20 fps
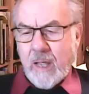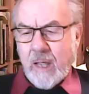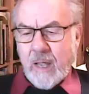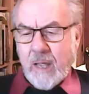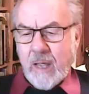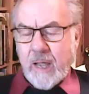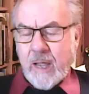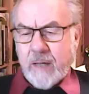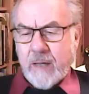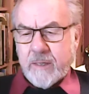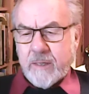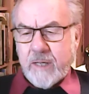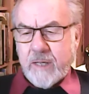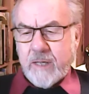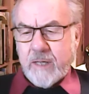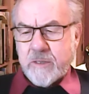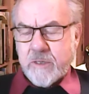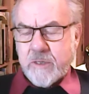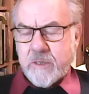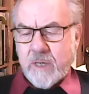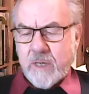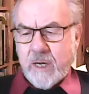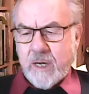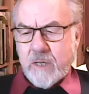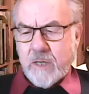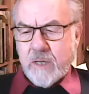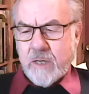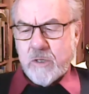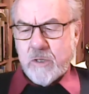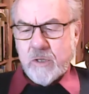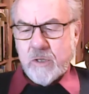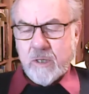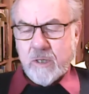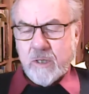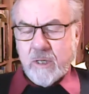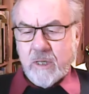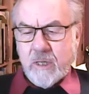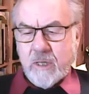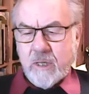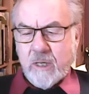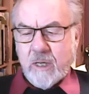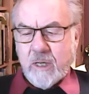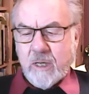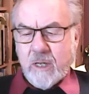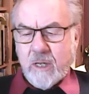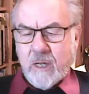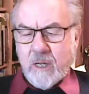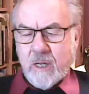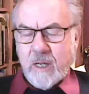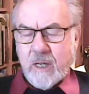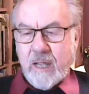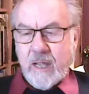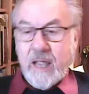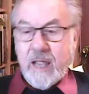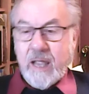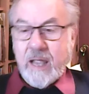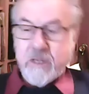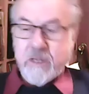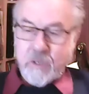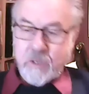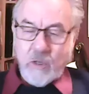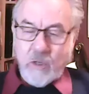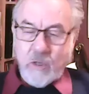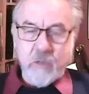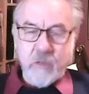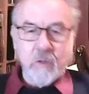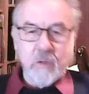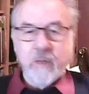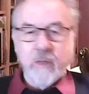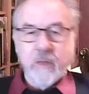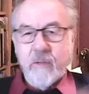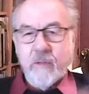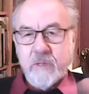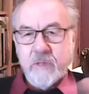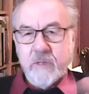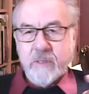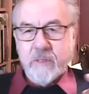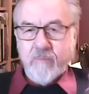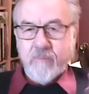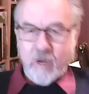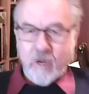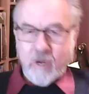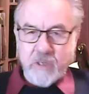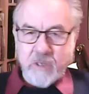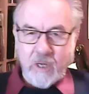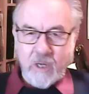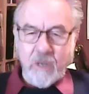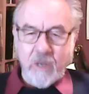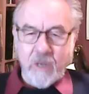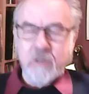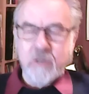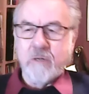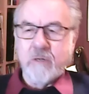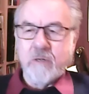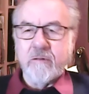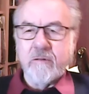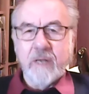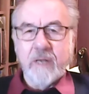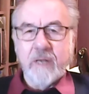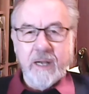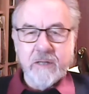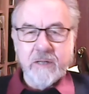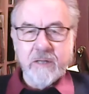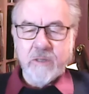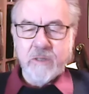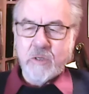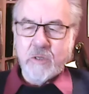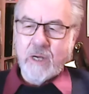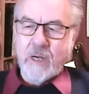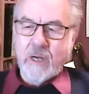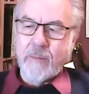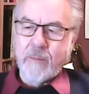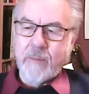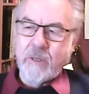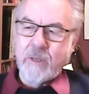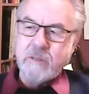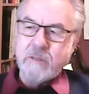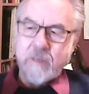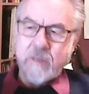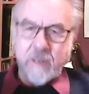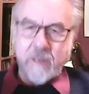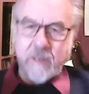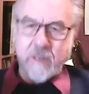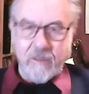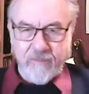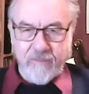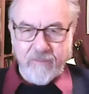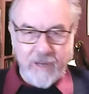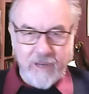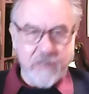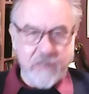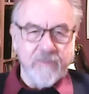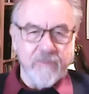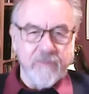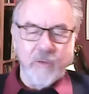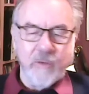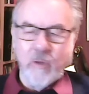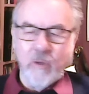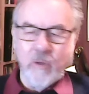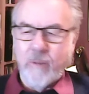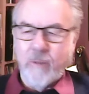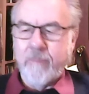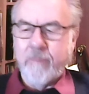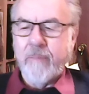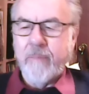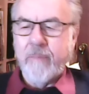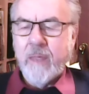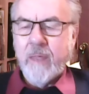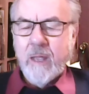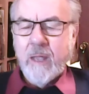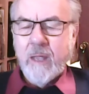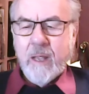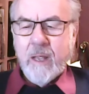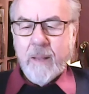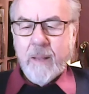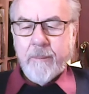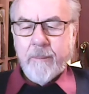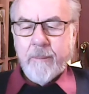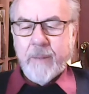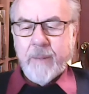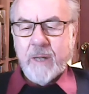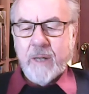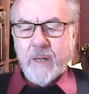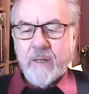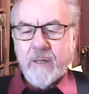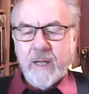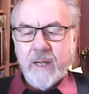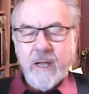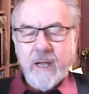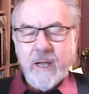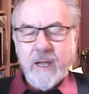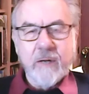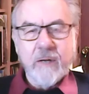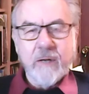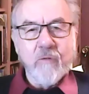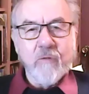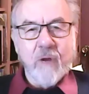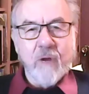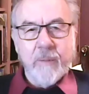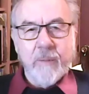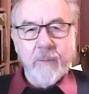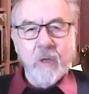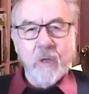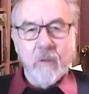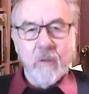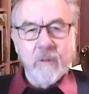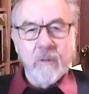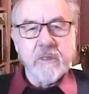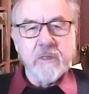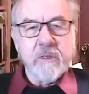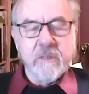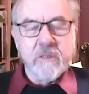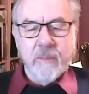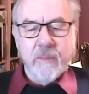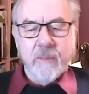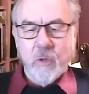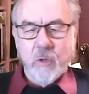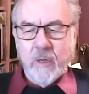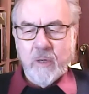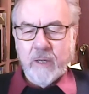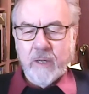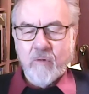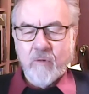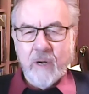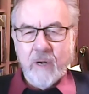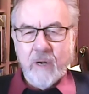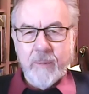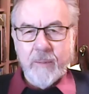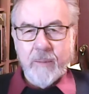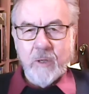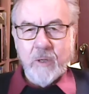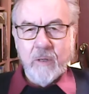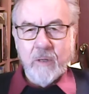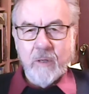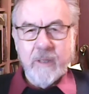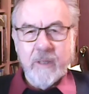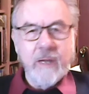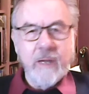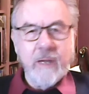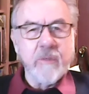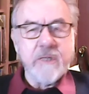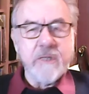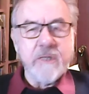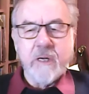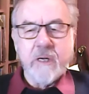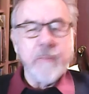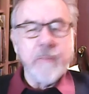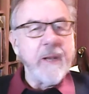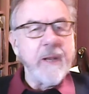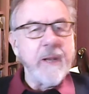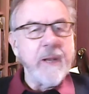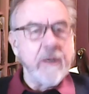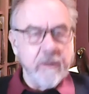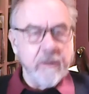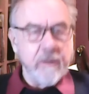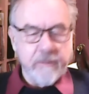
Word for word: And at that stage, uh, as usual, there was the prosecution against the Chamberlains and the defense for them. But they had a tribunal. This is the Morling Tribunal, and that was independent.